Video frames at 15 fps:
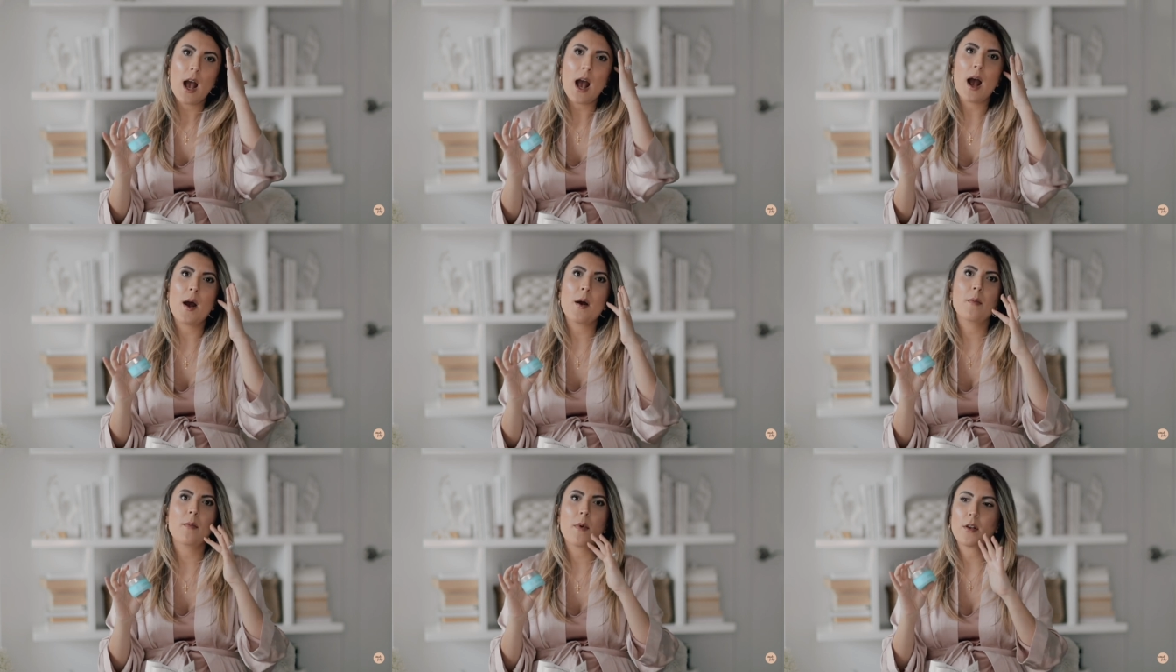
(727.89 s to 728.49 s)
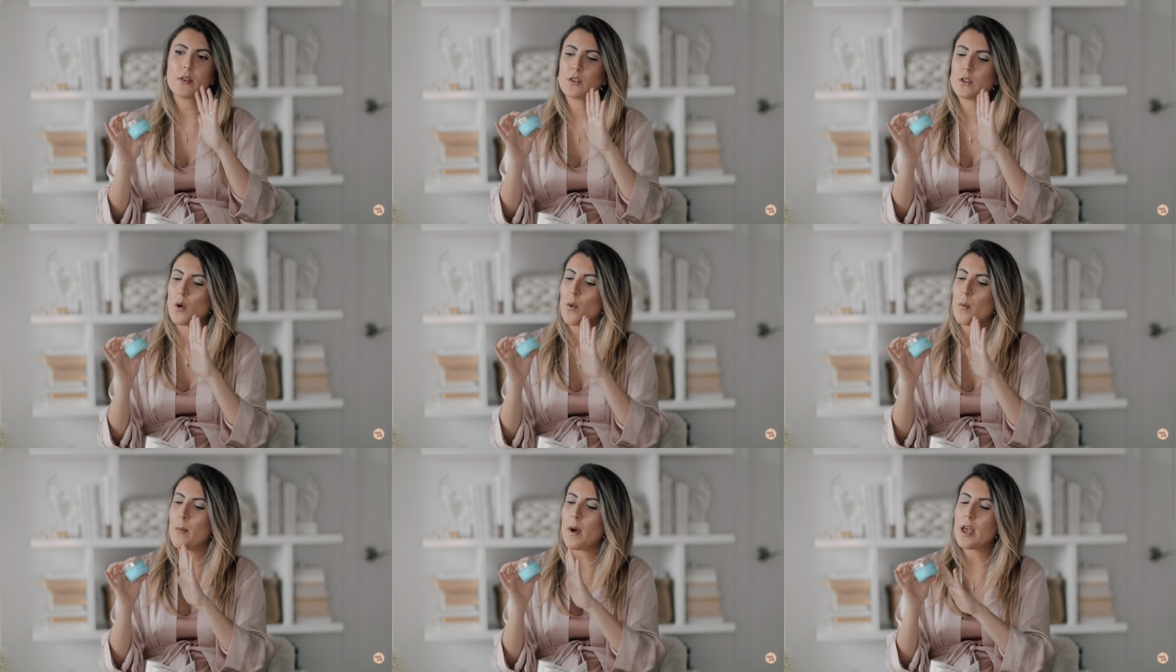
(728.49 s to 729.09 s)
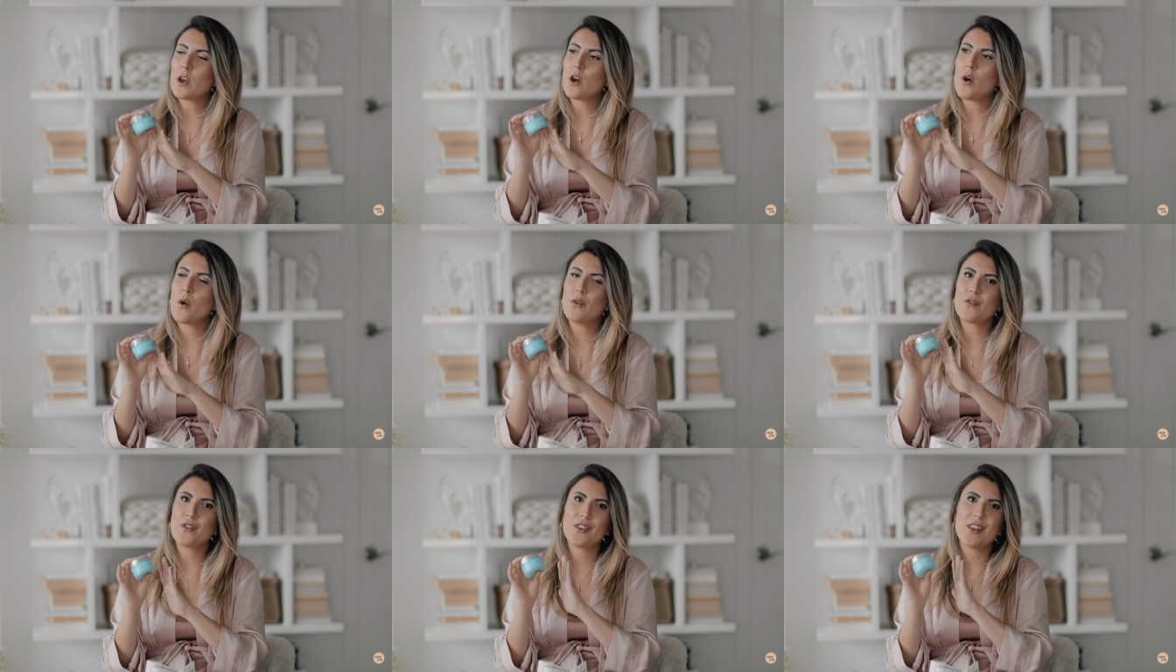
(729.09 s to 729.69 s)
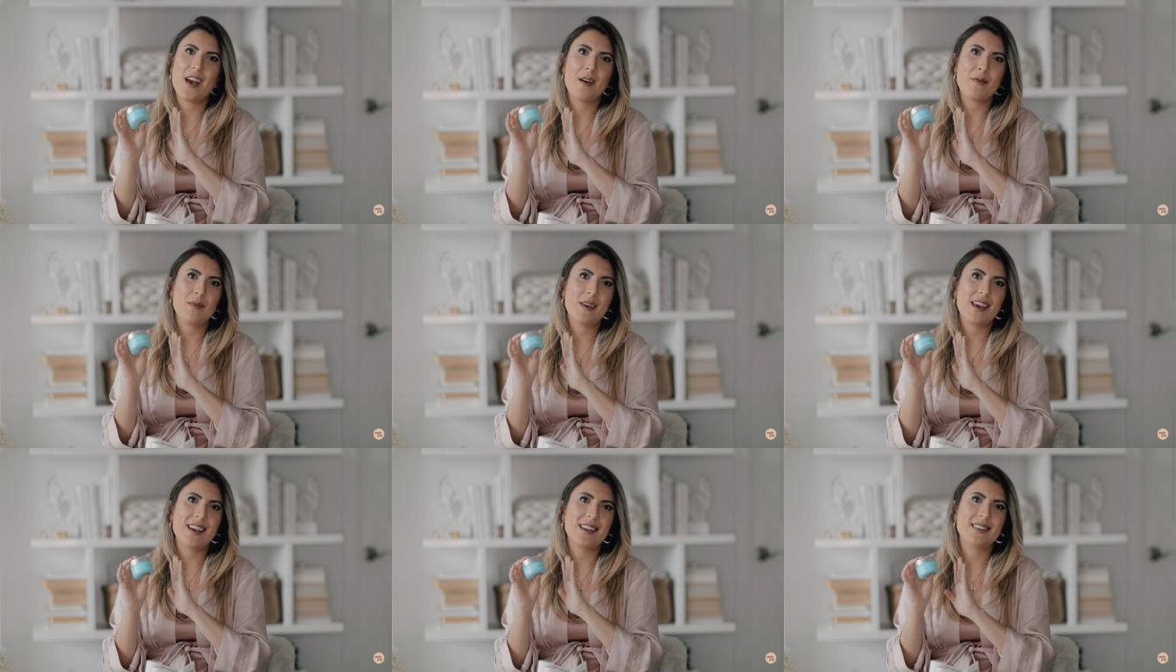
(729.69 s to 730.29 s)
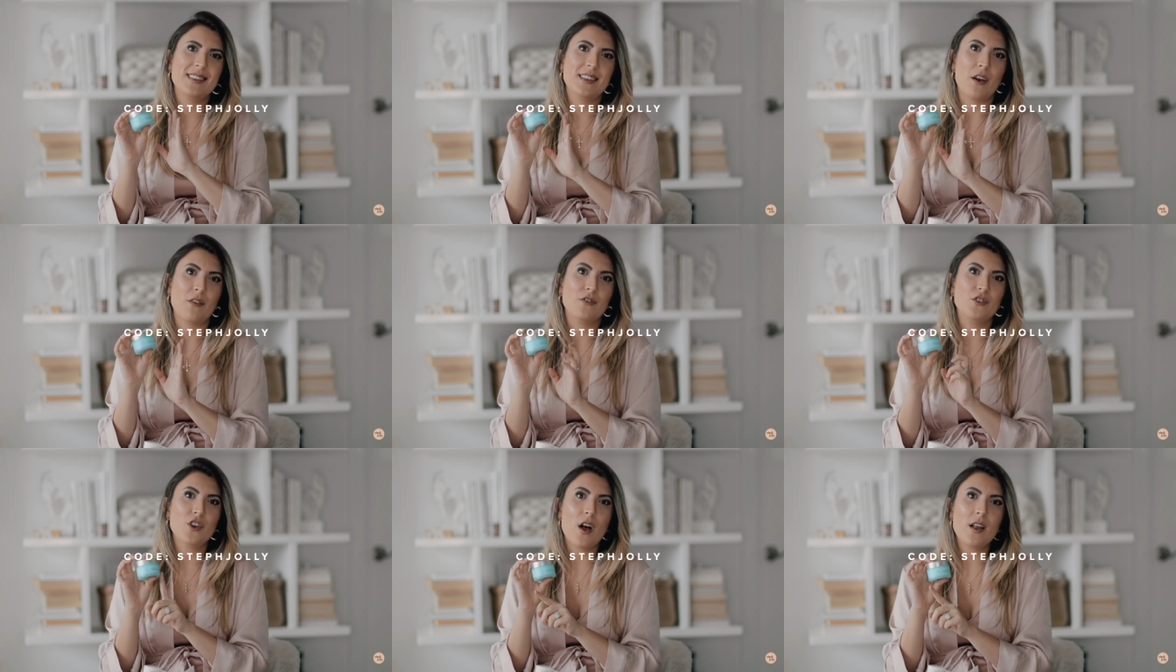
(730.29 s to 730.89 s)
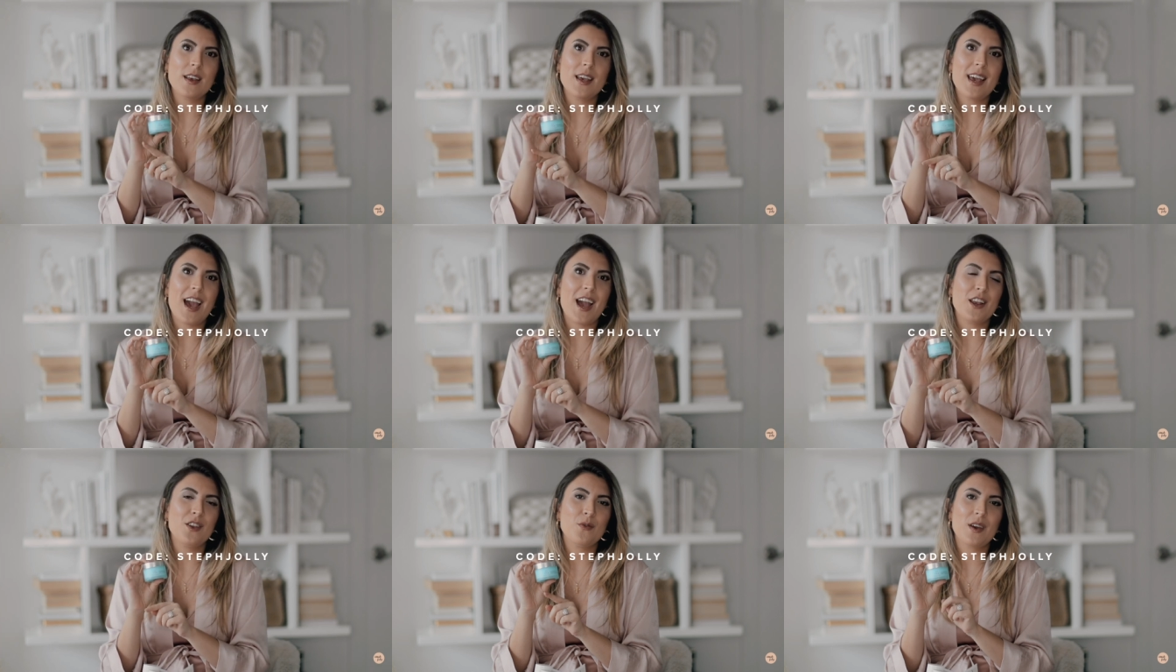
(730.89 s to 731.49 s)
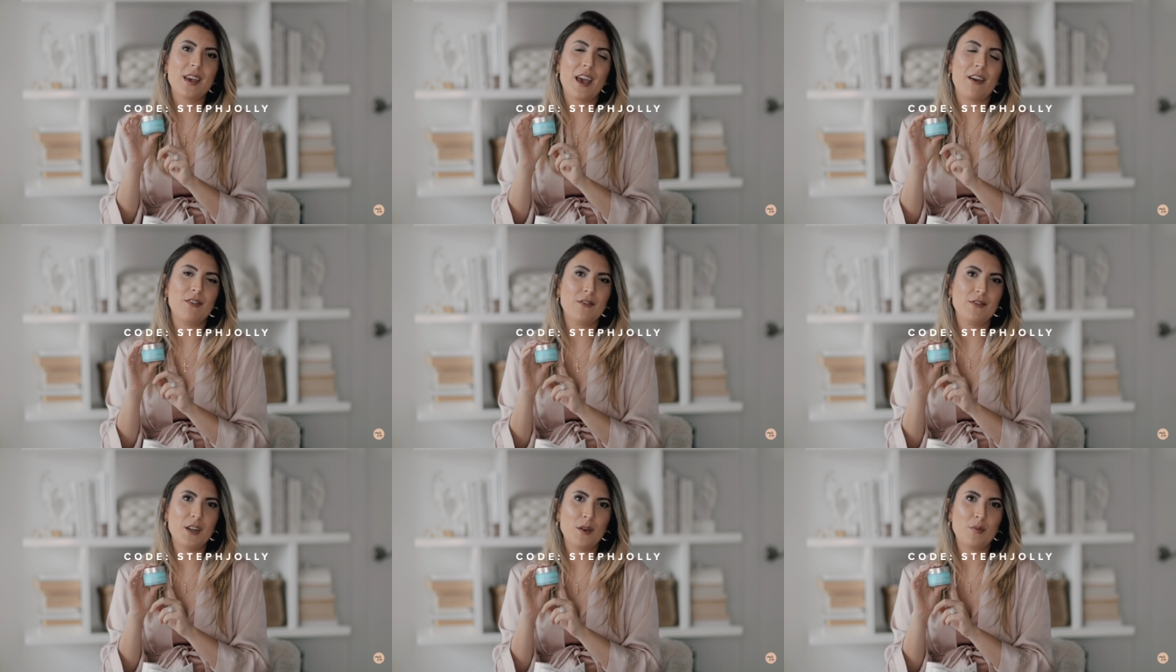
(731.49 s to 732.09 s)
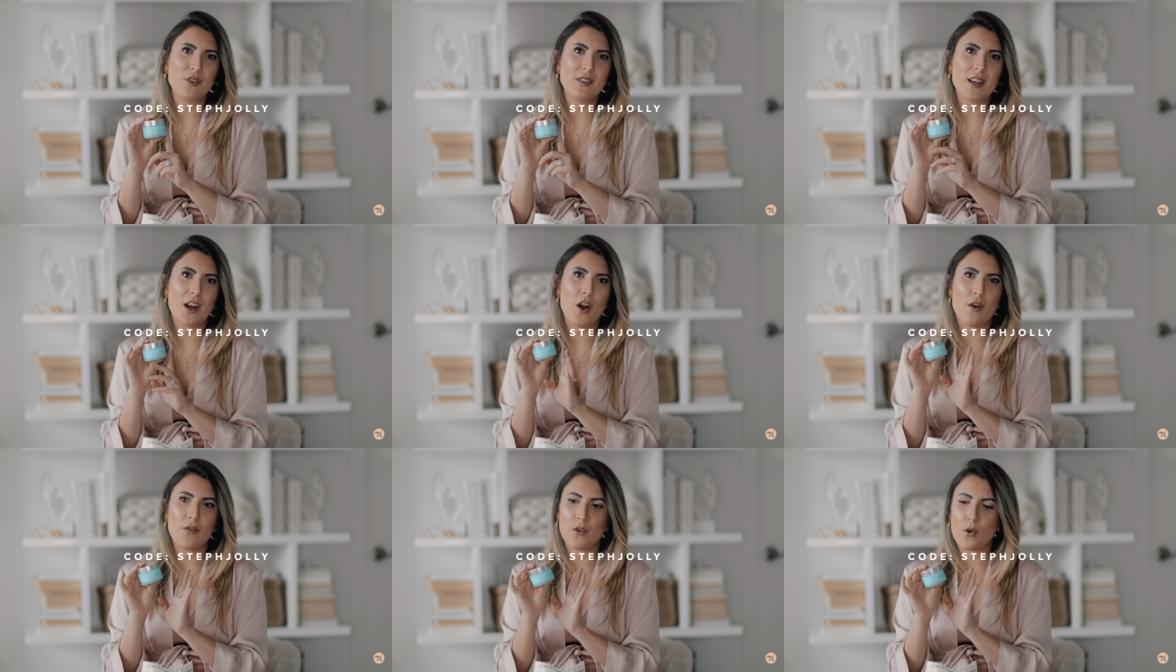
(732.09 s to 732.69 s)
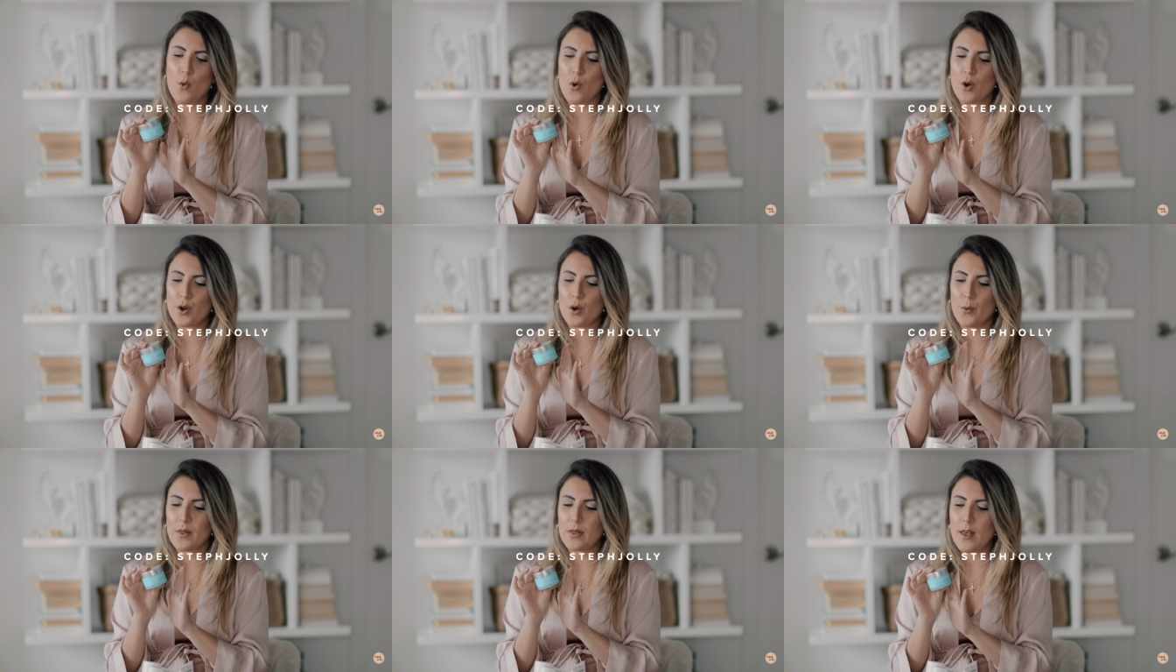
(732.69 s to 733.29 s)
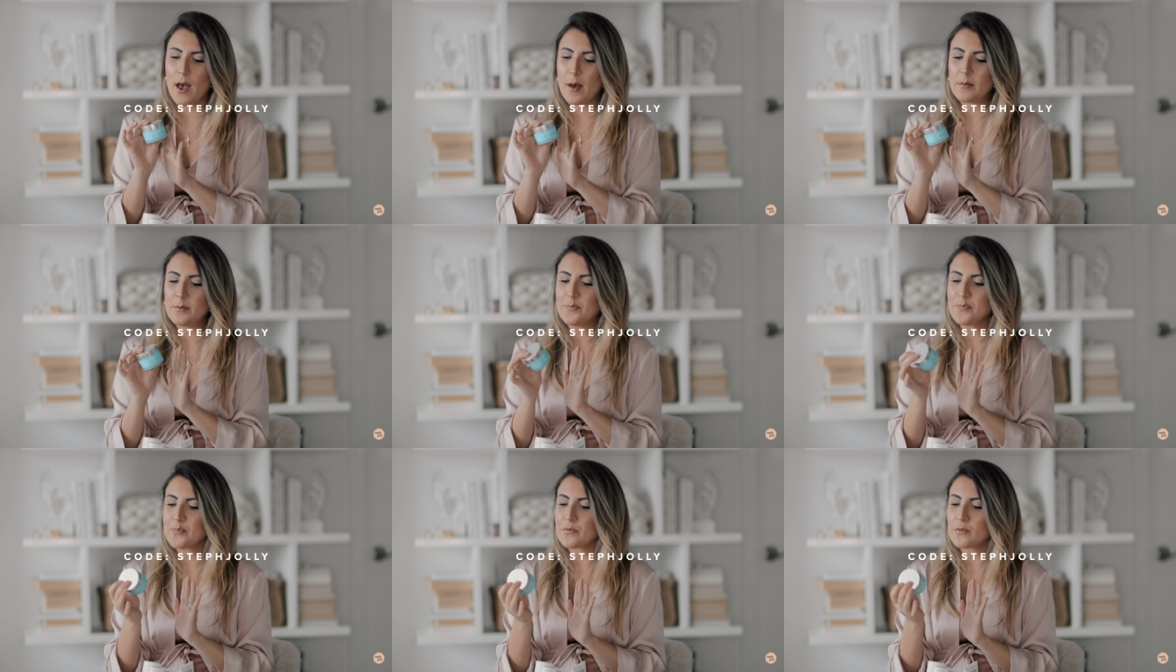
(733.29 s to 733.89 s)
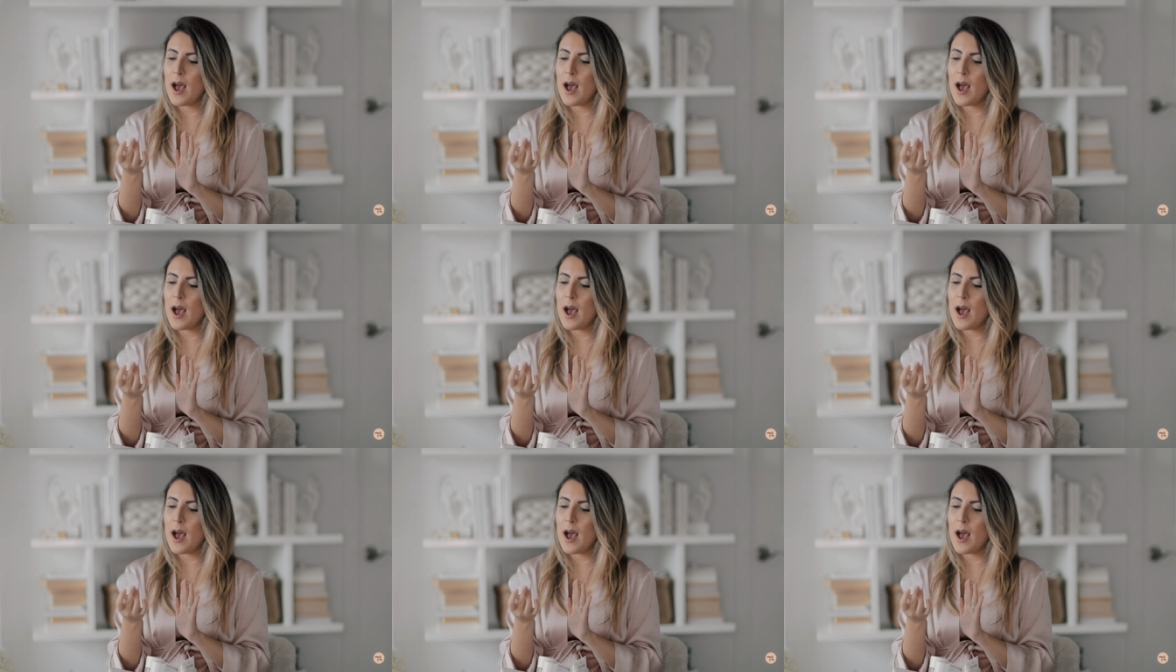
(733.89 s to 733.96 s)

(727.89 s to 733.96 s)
um, so my code for them is Steph Jolly and you can get 15% off your order with them.